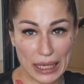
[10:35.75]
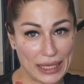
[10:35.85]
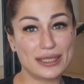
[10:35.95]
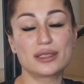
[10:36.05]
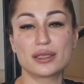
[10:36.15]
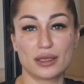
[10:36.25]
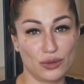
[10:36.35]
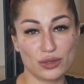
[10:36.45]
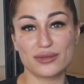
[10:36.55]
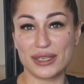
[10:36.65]
It's gonna
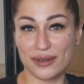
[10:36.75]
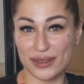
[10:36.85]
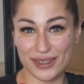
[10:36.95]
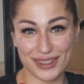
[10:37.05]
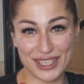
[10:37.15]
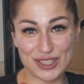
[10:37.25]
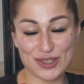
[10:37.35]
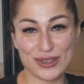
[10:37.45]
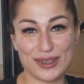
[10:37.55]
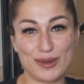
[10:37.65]
look very, very
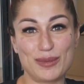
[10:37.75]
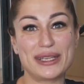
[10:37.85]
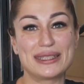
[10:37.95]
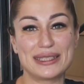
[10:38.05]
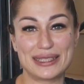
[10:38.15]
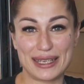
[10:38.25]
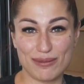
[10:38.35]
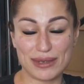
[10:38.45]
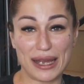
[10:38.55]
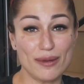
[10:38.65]
natural, but at the
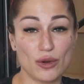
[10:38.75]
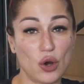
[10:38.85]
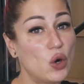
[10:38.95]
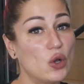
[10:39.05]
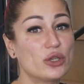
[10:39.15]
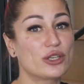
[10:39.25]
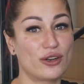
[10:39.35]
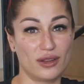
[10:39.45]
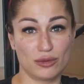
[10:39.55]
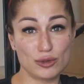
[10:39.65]
same time, all
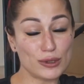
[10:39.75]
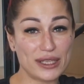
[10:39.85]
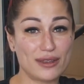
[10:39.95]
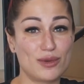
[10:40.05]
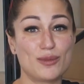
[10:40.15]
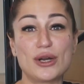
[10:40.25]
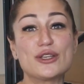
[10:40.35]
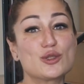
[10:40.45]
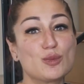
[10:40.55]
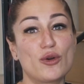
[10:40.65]
her look gonna be
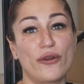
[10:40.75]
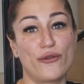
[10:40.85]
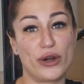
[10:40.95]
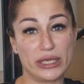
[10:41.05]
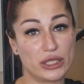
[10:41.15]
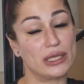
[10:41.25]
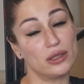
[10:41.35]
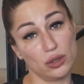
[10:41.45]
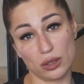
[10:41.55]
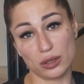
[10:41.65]
much more fresh
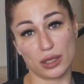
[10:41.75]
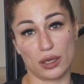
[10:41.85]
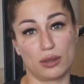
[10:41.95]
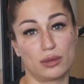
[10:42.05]
and younger.